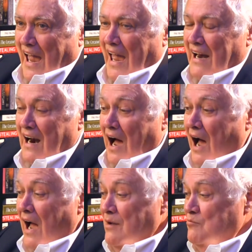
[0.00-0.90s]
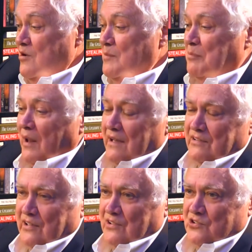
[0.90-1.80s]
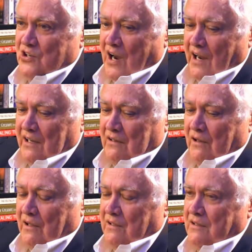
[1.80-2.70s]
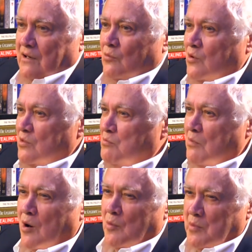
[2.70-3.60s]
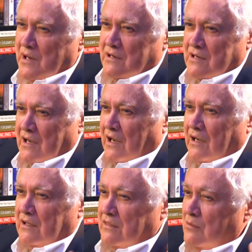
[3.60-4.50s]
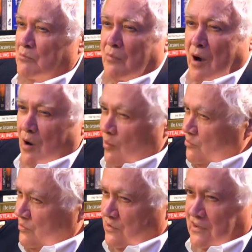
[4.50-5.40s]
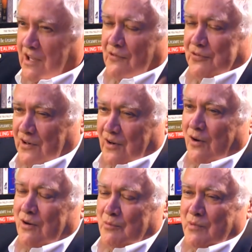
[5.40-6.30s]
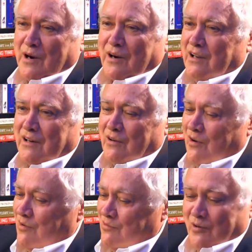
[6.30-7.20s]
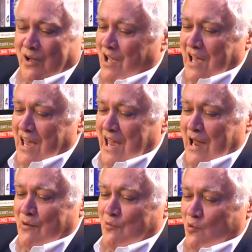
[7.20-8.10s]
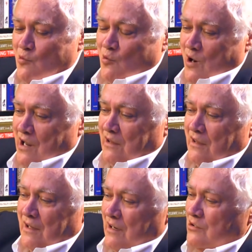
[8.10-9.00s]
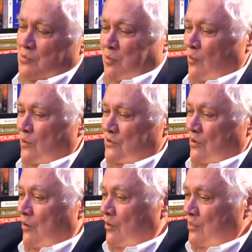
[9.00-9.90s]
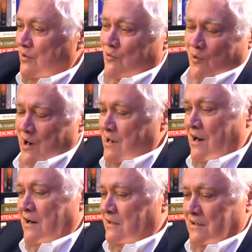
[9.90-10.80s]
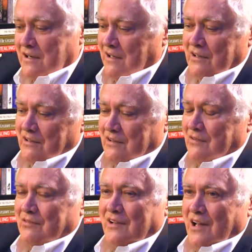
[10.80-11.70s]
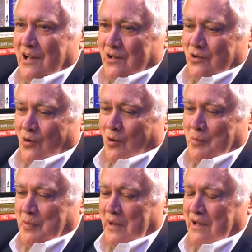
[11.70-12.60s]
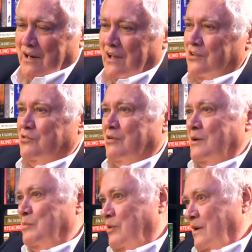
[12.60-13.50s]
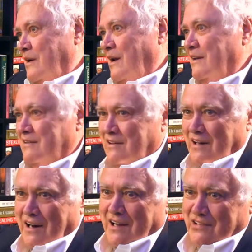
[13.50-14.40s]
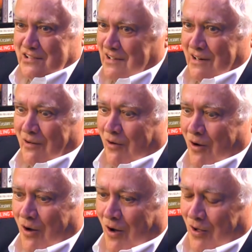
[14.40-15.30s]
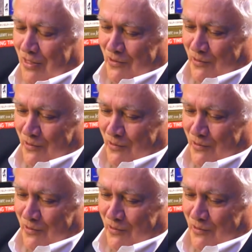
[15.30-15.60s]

And I'm replacing Jack London with Moby Dick, the most difficult American novel ever written that explores all the great ideas of European history, predestination, and all the